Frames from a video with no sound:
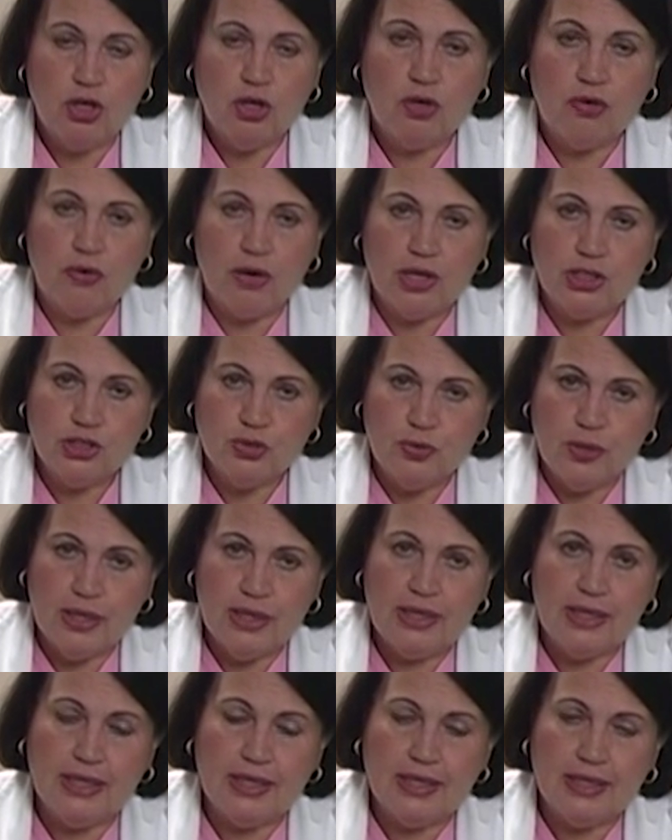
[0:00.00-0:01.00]

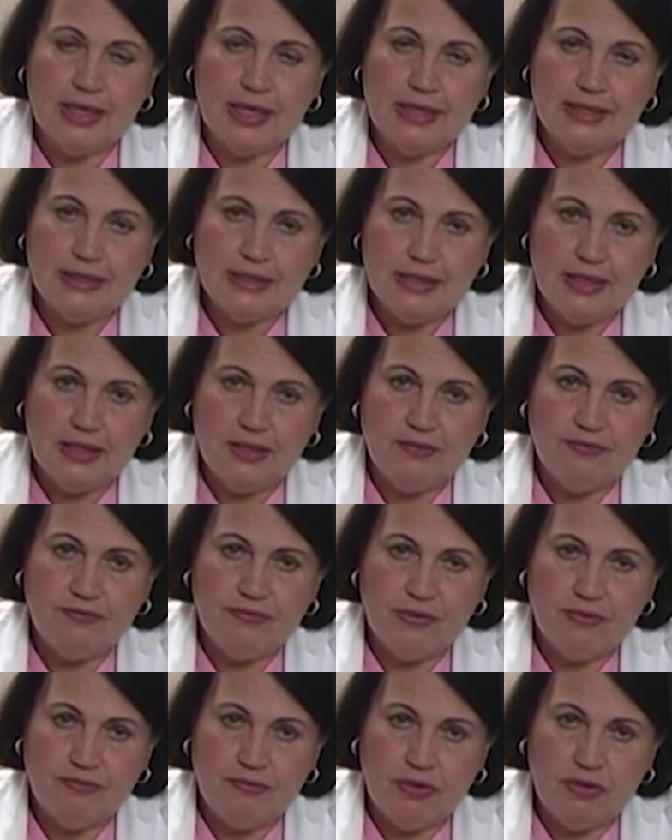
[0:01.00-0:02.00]
graduated in nineteen
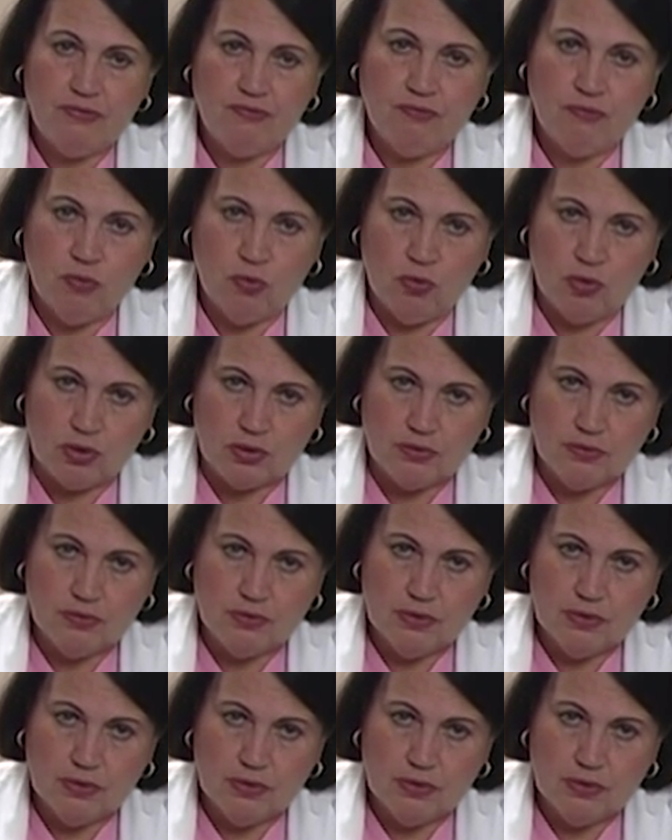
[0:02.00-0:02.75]
fifty-four.